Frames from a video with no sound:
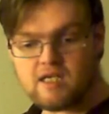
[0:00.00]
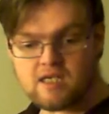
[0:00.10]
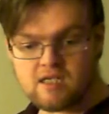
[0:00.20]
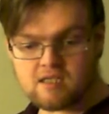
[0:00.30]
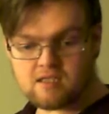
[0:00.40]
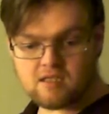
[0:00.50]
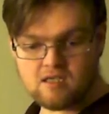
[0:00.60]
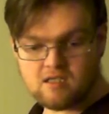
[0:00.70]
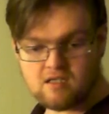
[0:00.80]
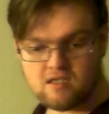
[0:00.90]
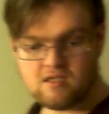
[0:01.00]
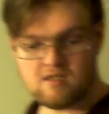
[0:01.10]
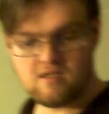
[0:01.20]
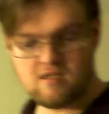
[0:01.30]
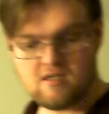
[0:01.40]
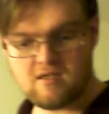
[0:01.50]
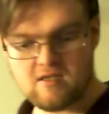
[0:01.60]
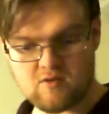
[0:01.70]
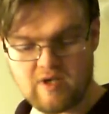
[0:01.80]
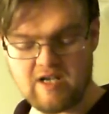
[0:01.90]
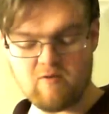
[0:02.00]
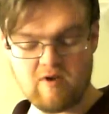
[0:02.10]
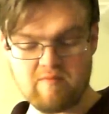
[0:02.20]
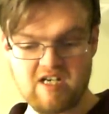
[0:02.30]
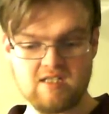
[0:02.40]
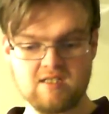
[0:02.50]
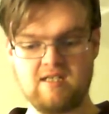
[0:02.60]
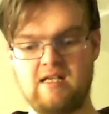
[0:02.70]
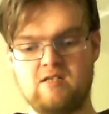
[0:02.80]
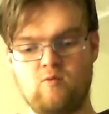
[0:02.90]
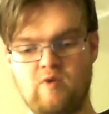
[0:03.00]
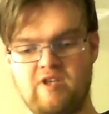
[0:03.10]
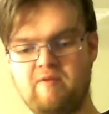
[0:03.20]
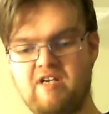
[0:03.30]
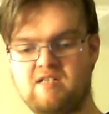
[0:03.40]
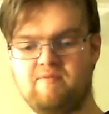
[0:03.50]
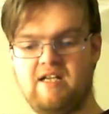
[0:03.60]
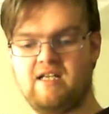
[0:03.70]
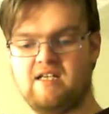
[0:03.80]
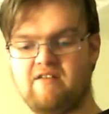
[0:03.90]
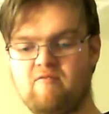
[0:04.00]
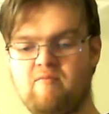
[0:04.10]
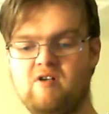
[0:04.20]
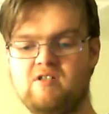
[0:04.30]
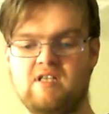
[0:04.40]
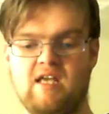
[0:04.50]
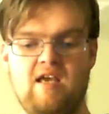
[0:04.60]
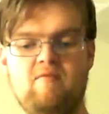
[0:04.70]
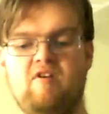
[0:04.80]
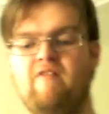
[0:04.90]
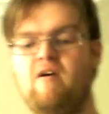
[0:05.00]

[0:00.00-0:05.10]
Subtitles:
in 21 minutes, and that's with me explaining different parts of the game. If